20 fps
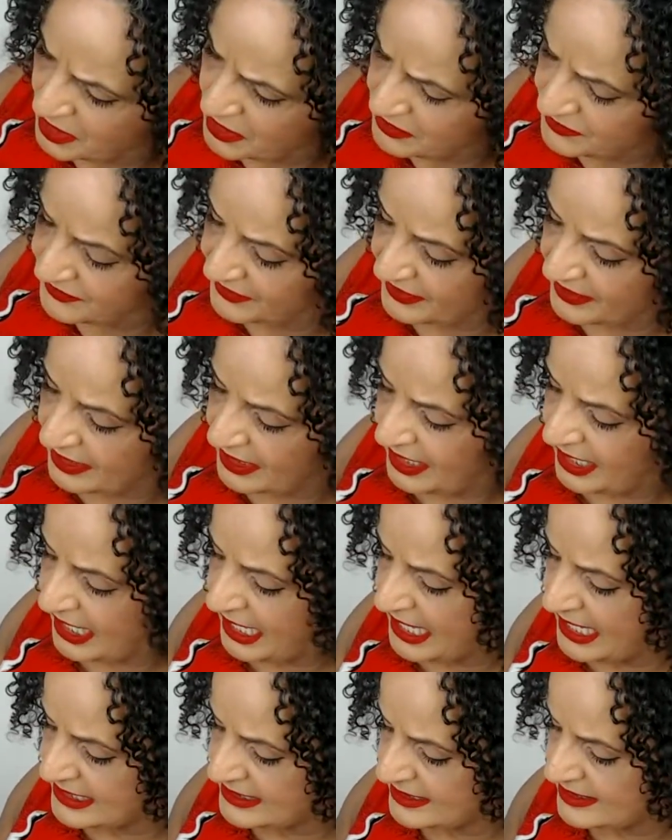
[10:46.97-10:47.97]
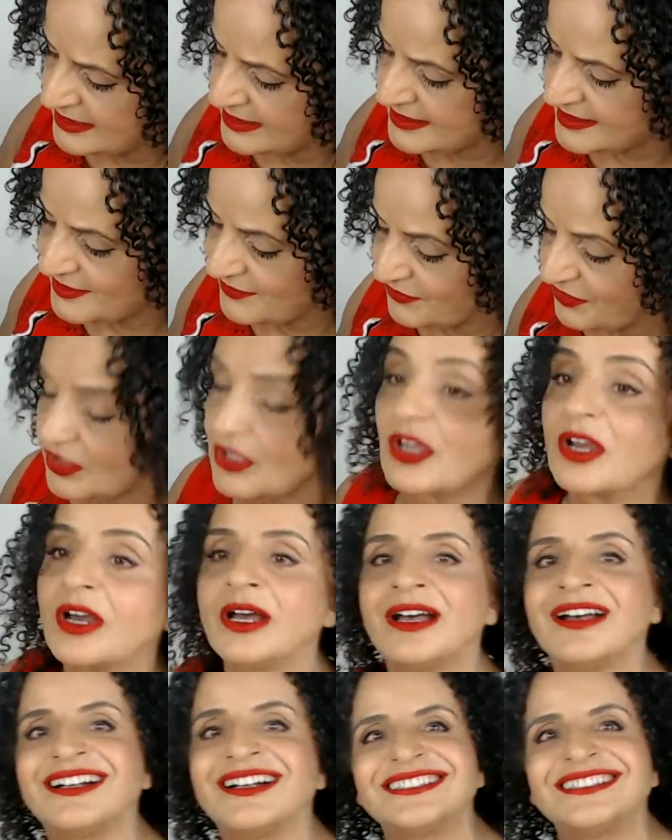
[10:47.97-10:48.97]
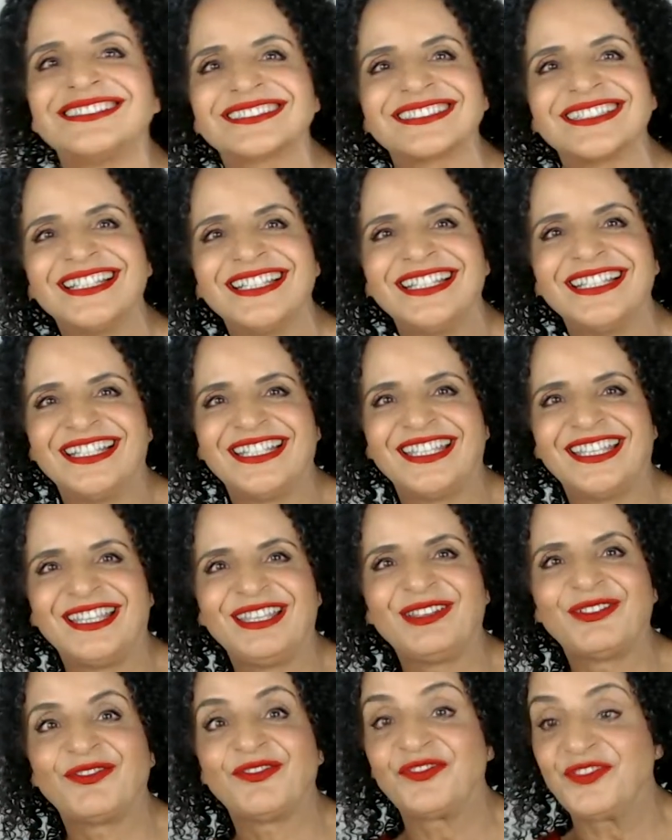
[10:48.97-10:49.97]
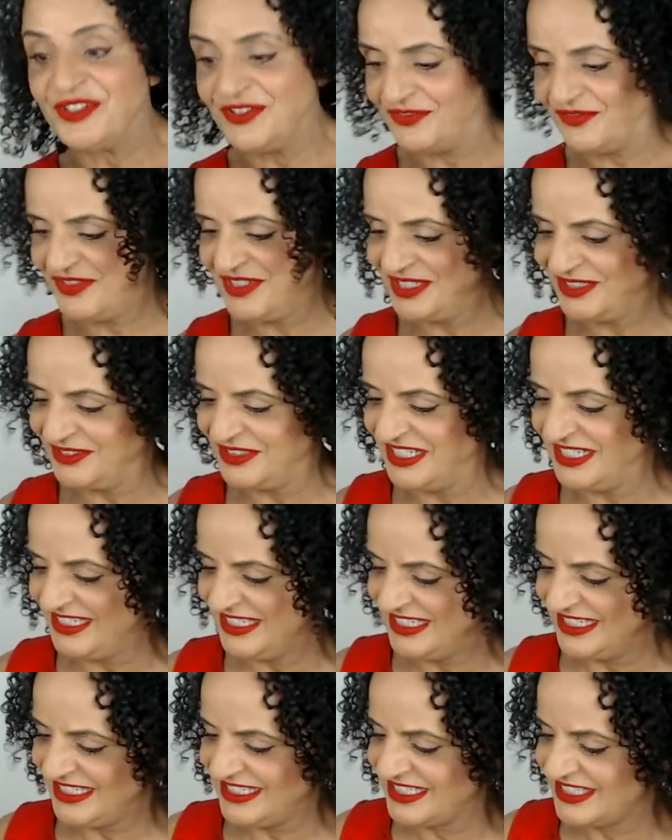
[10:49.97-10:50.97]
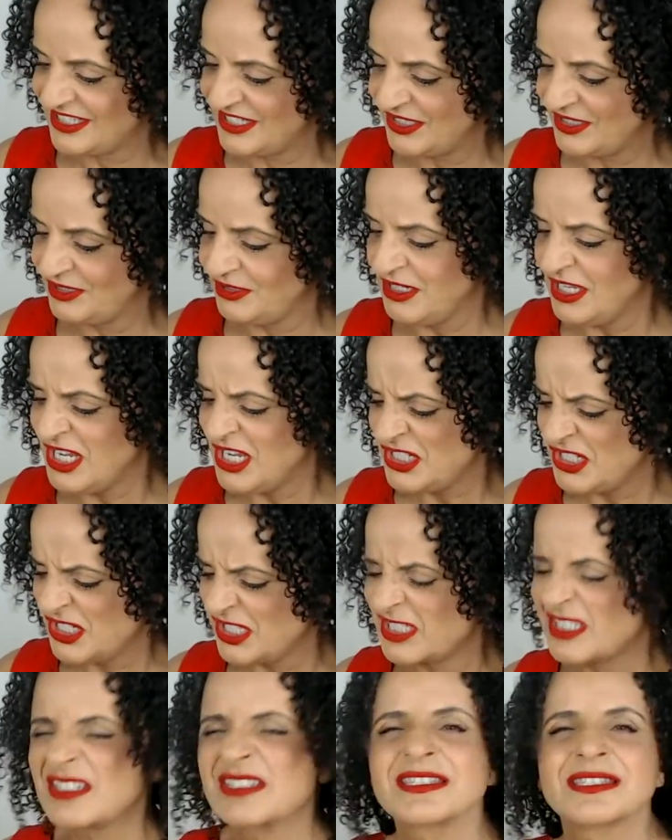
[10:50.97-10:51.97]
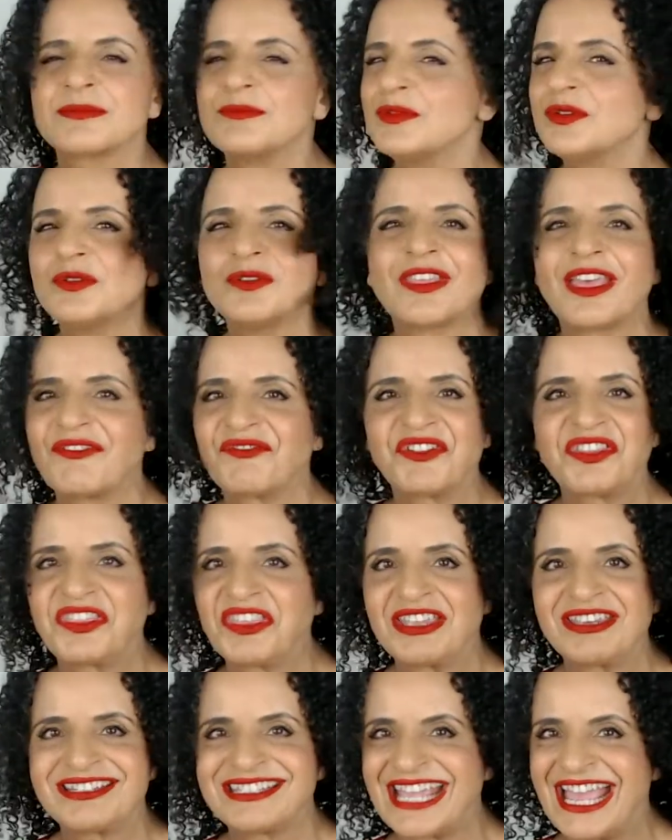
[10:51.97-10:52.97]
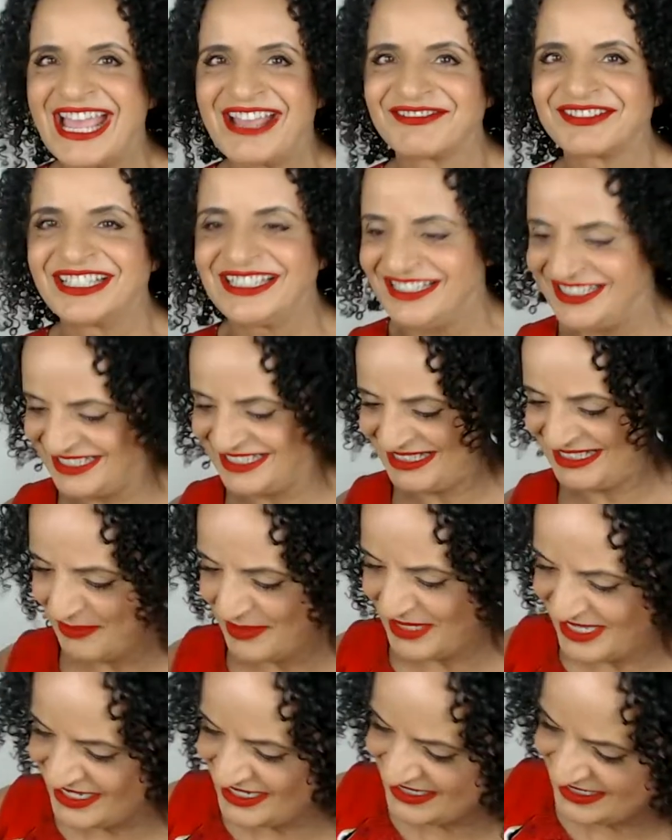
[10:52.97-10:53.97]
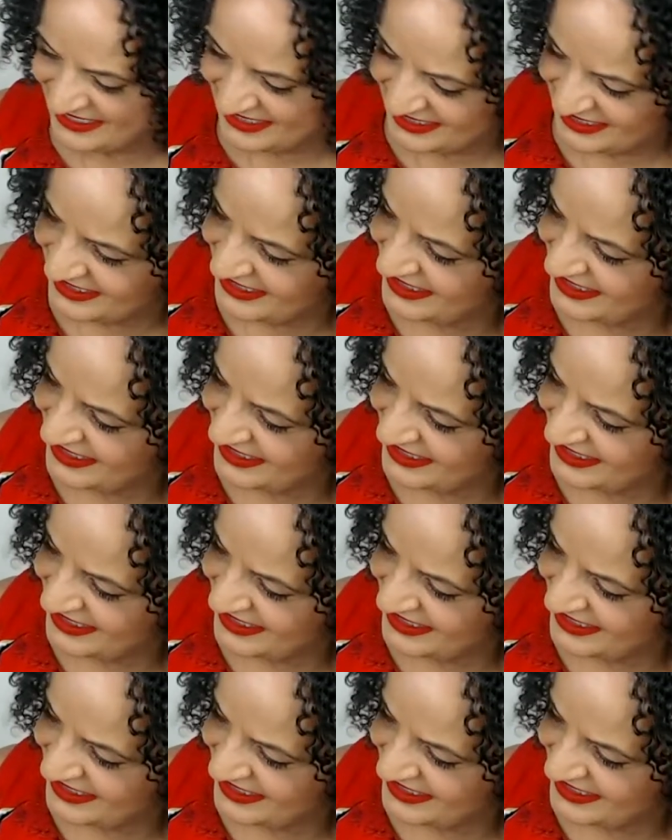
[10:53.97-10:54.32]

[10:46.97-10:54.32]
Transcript: over the ends of the curls if you feel you need to, just to smooth everything down a little bit.